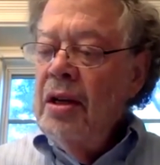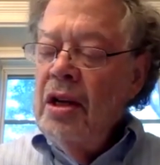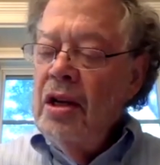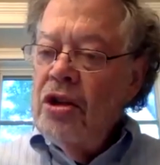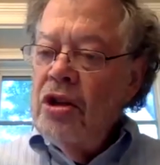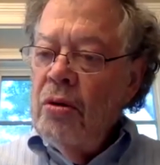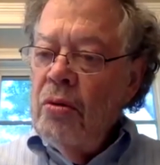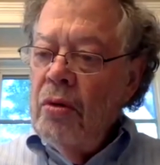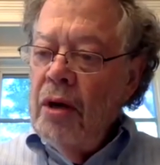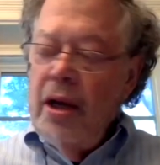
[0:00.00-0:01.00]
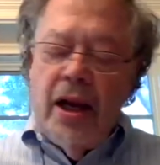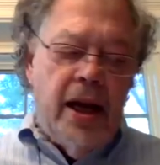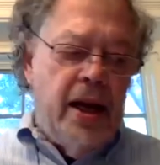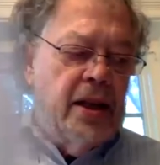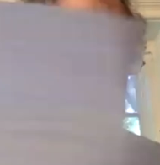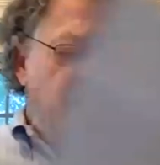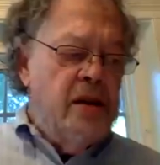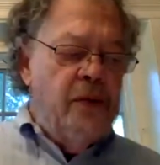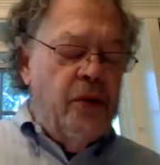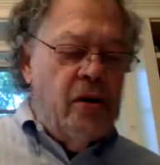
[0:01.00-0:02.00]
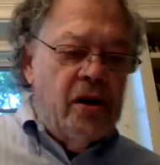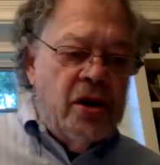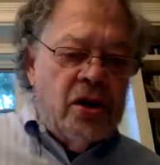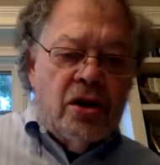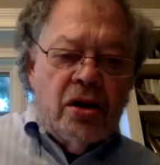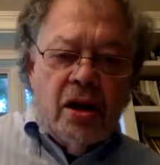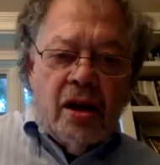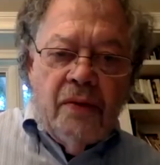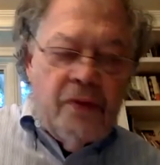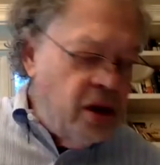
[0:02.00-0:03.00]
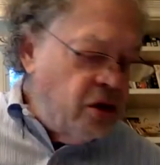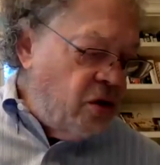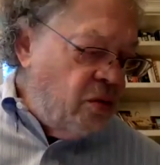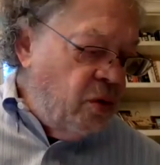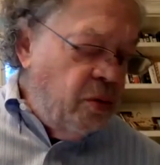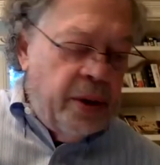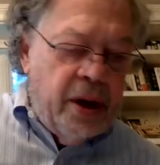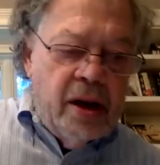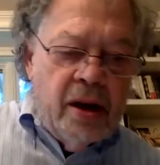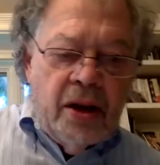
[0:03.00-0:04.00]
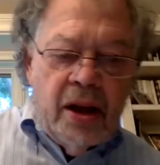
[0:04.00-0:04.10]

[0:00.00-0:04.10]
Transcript: So at the end of August, the convention will begin.